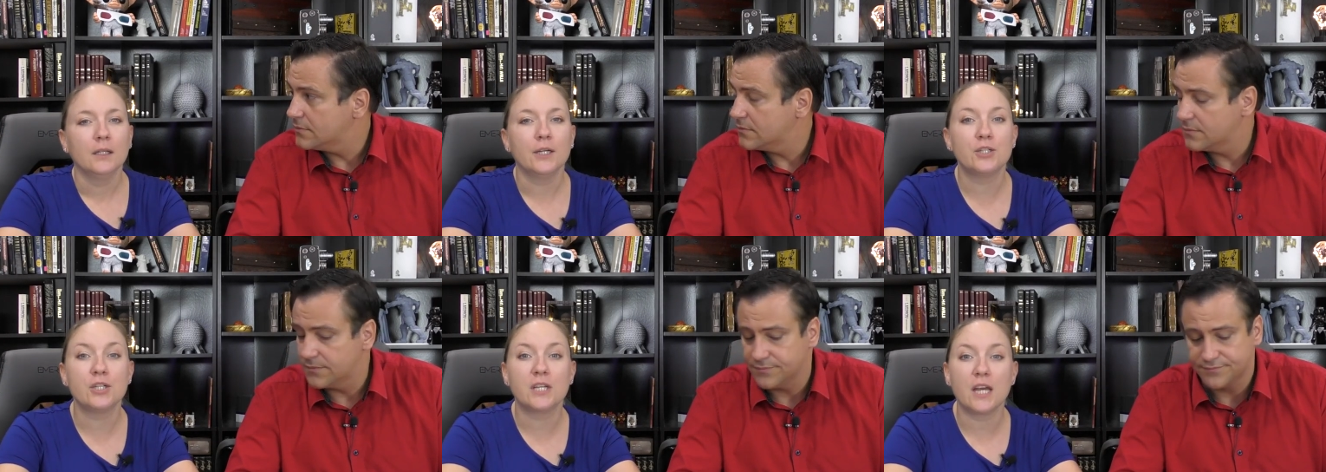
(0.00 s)

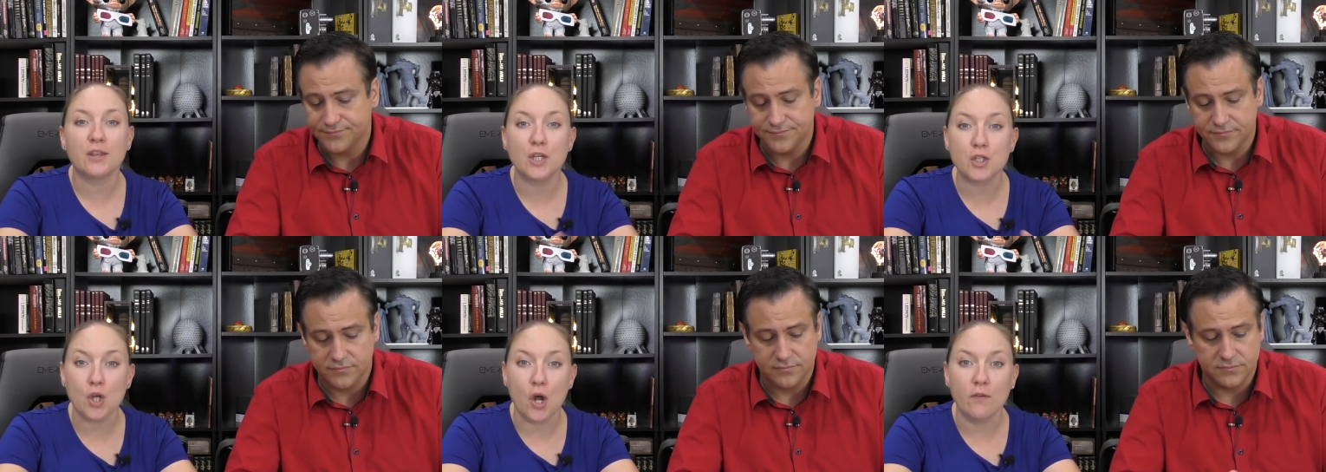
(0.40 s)
Speaker 1: let's just
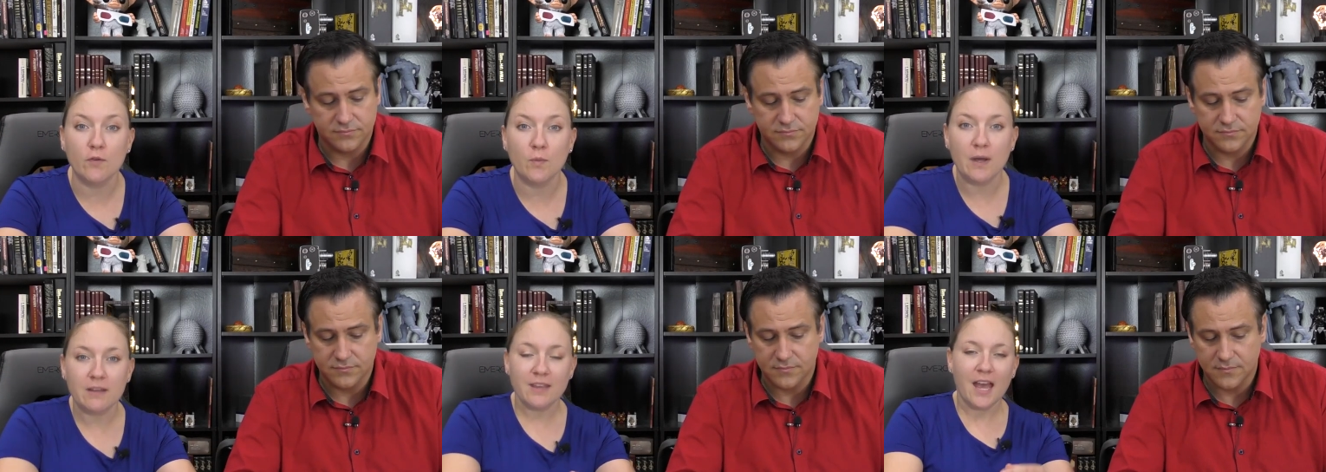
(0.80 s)
get this
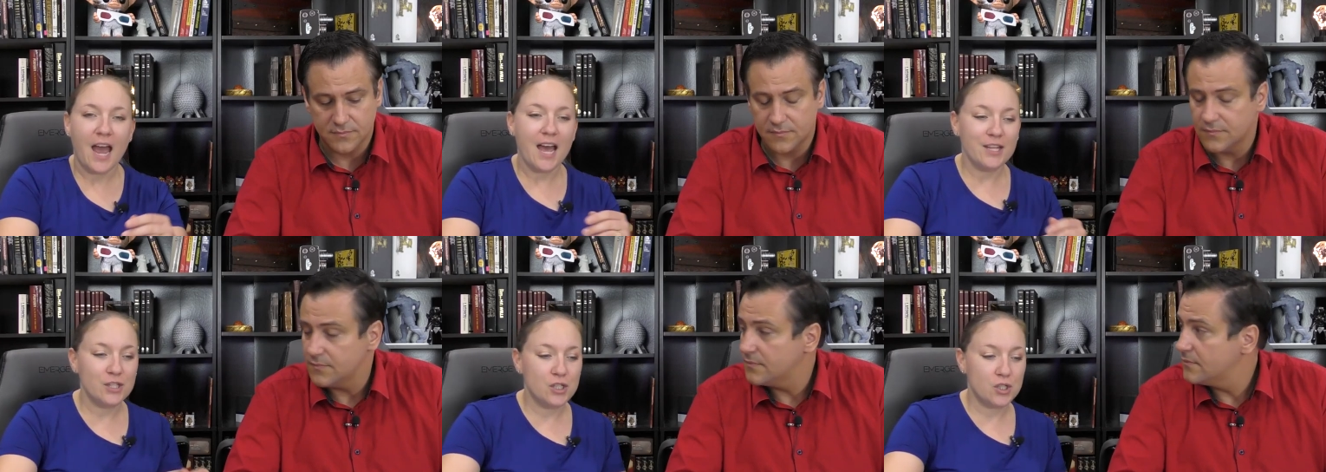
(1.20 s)
over with
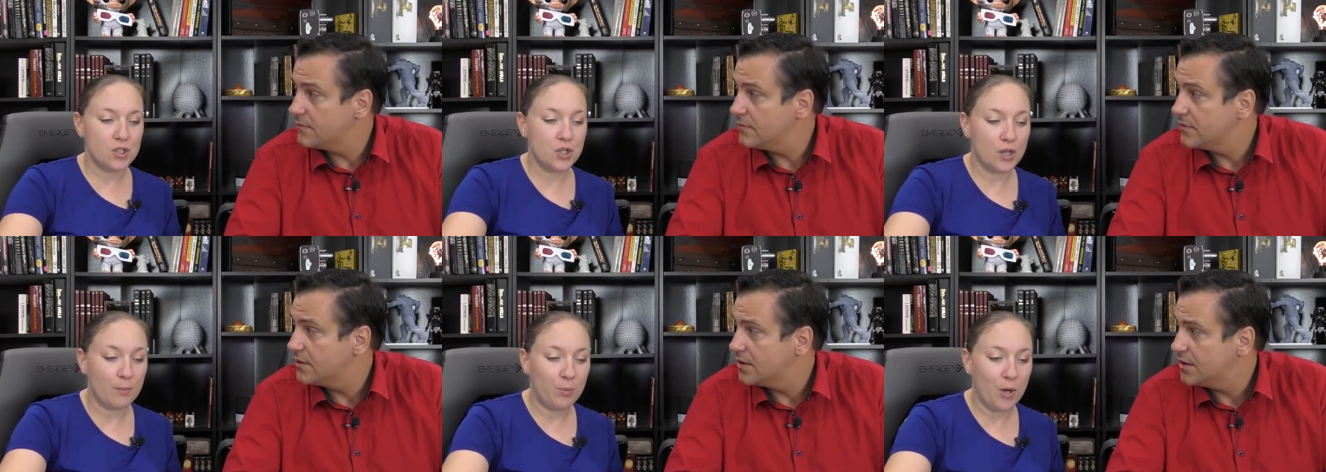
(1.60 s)
and
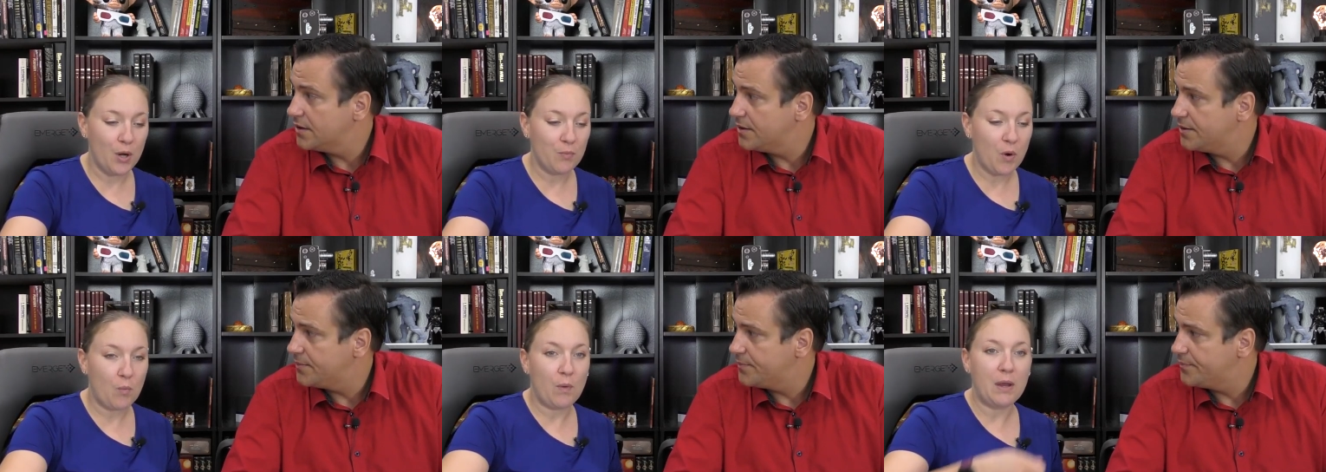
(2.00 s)
to the
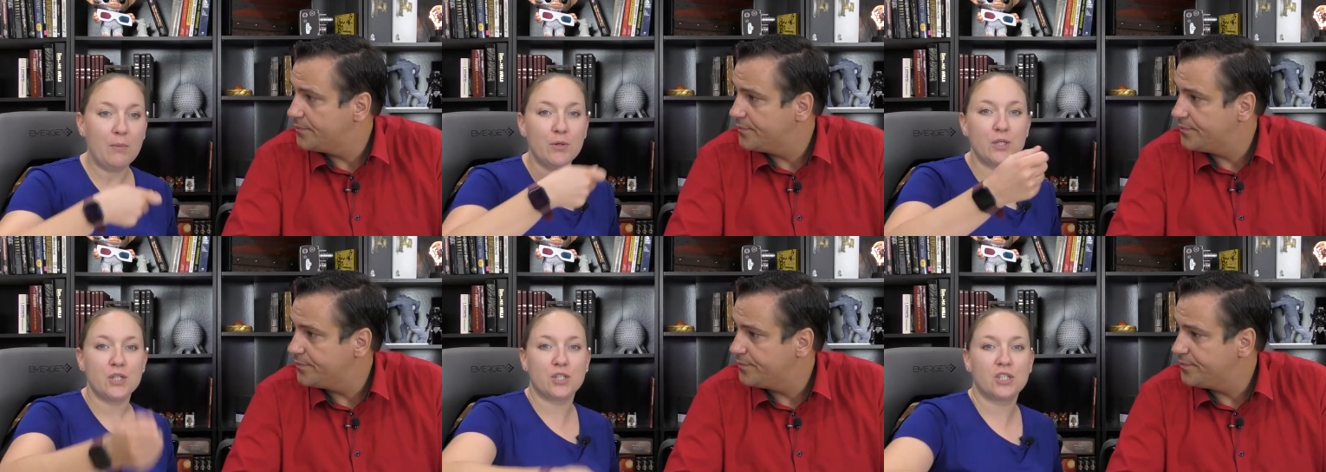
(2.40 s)
point where
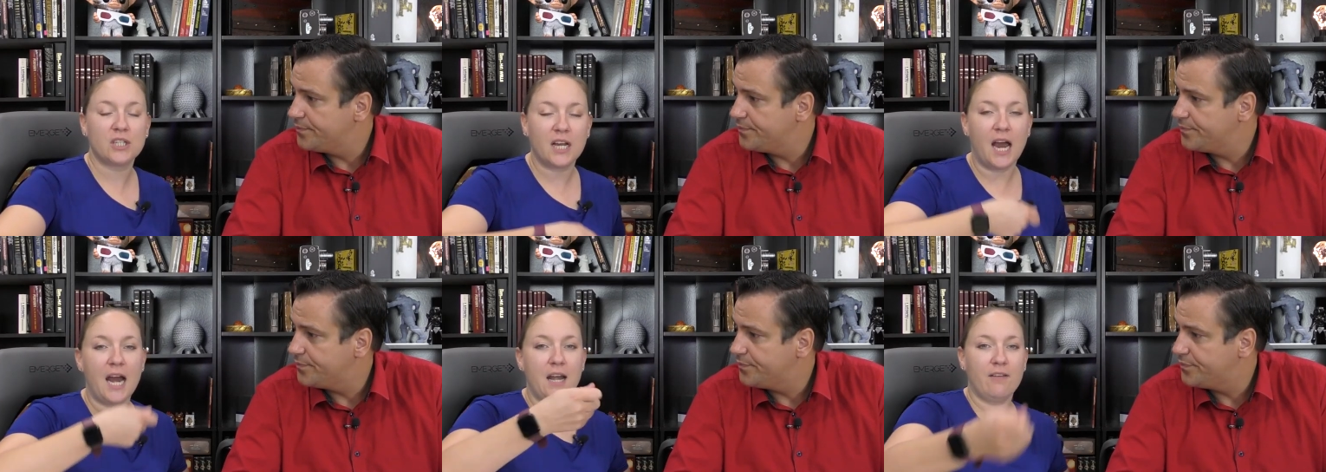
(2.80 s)
we were
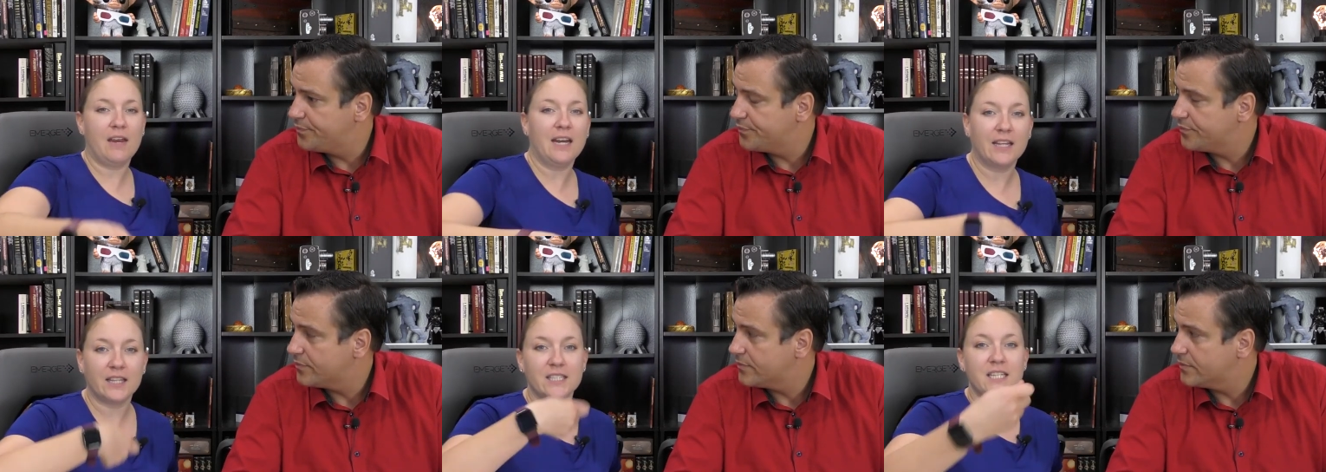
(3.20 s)
just kind
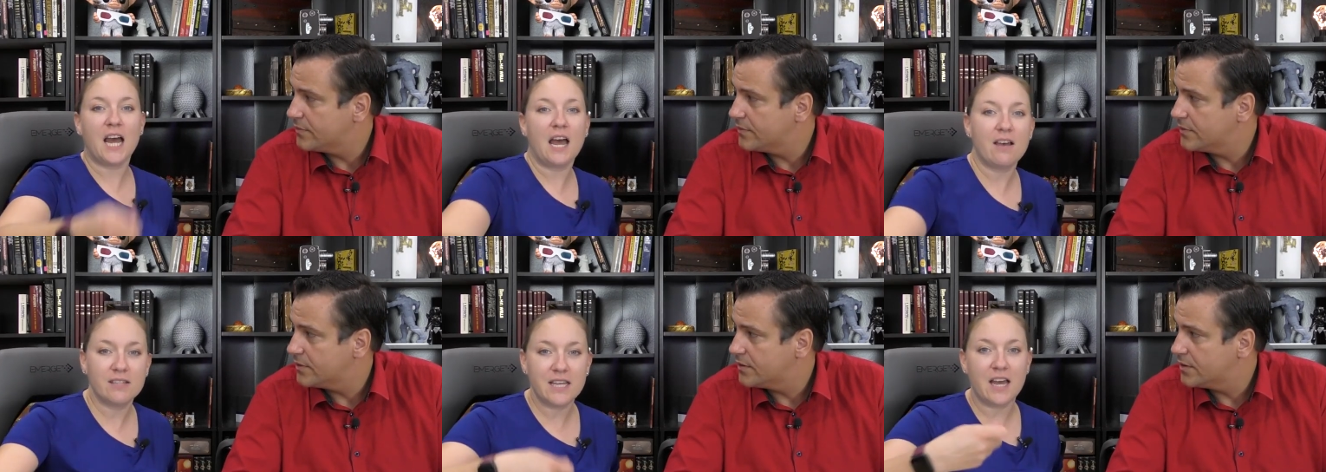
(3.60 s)
of getting the
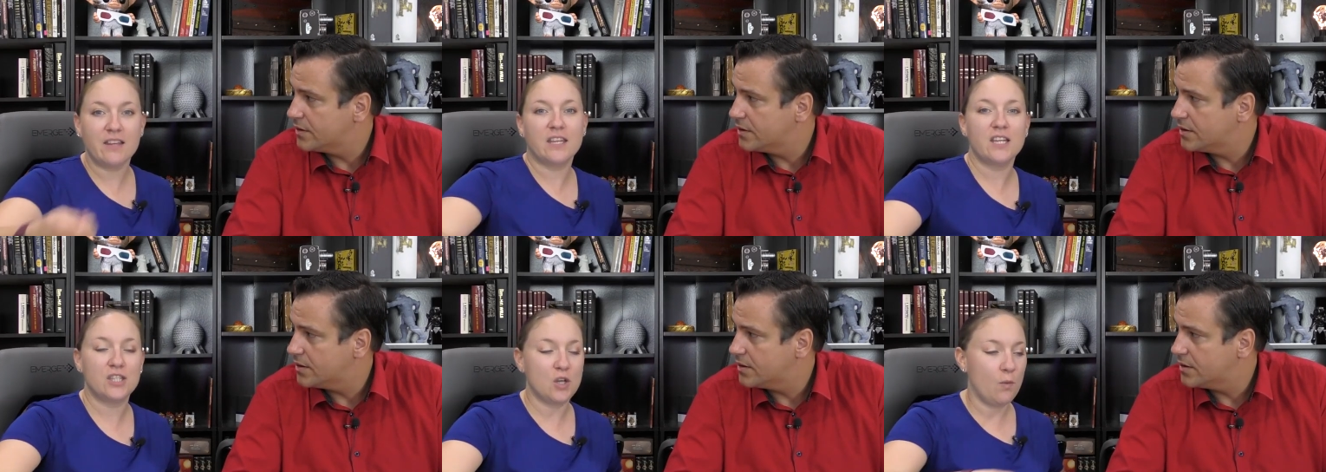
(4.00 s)
tiles
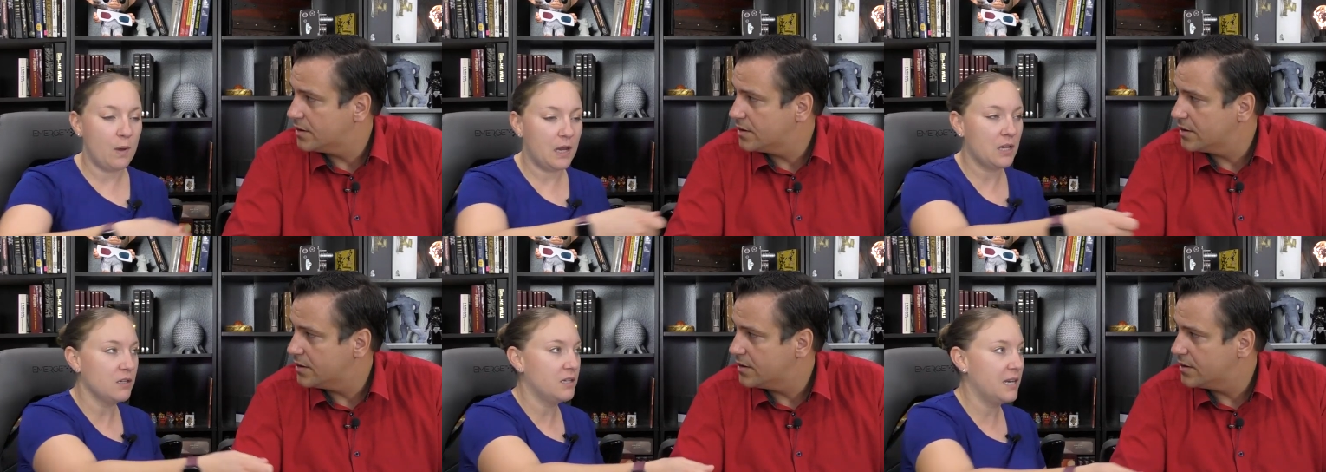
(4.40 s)
out there so
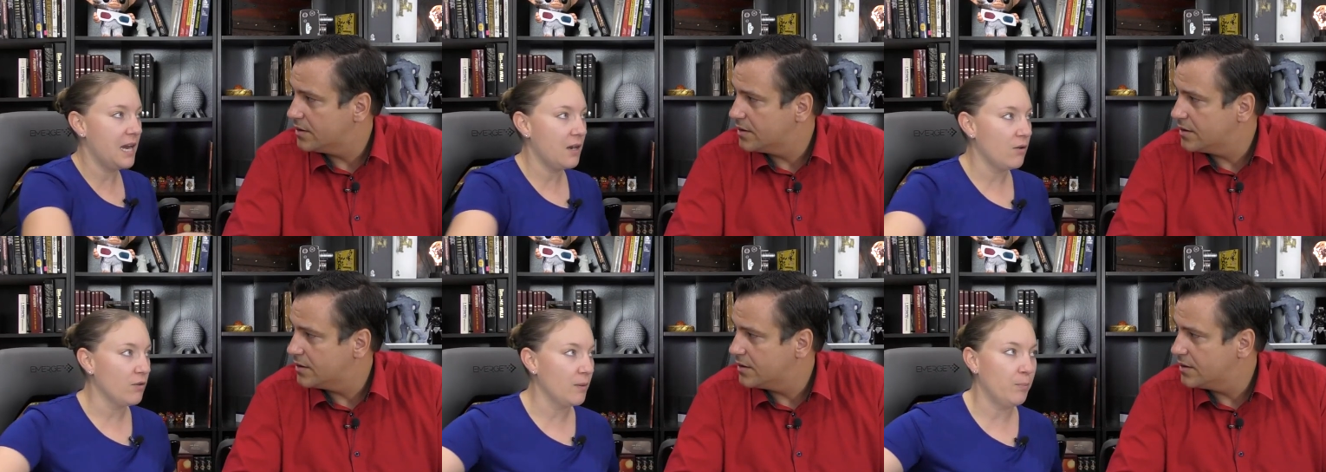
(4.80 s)
we could
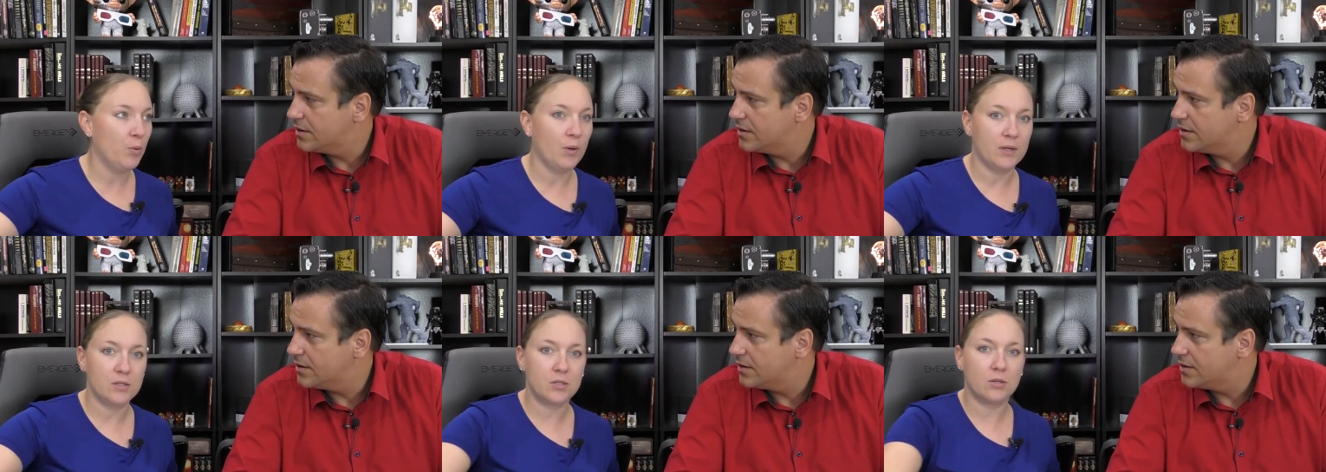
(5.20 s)
get all the
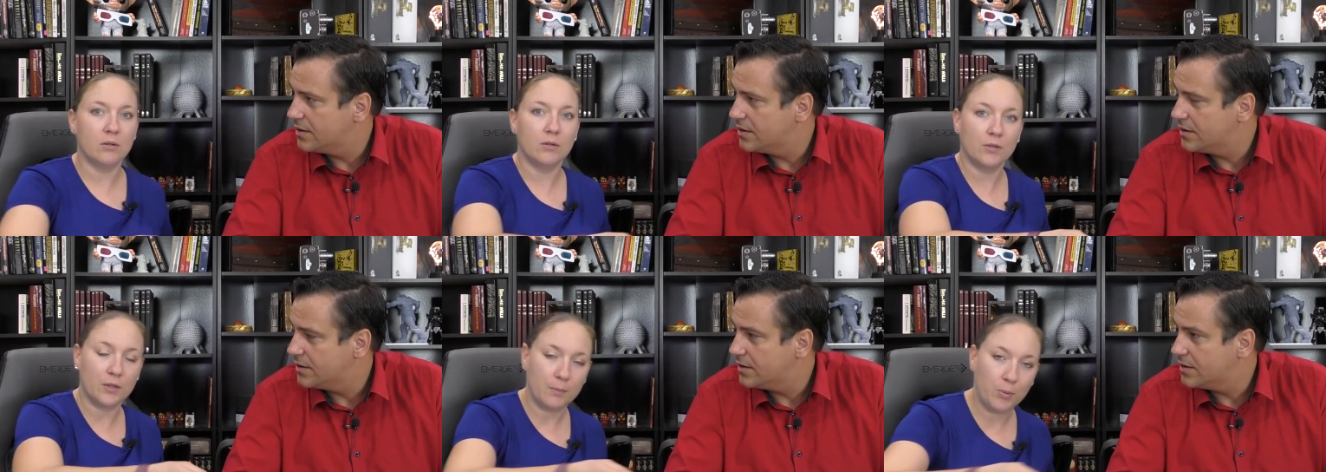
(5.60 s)
point
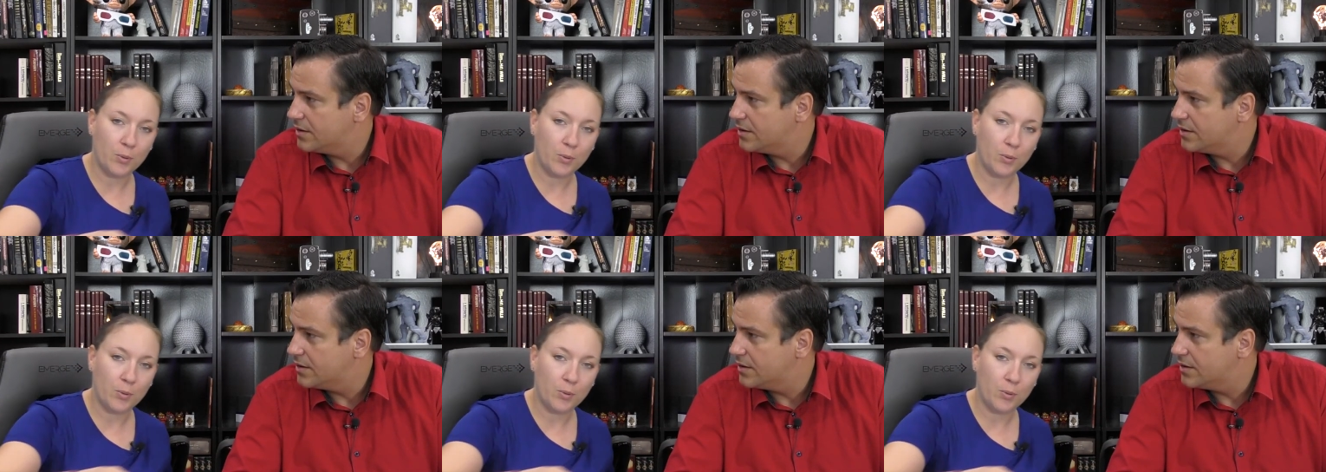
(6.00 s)
score all the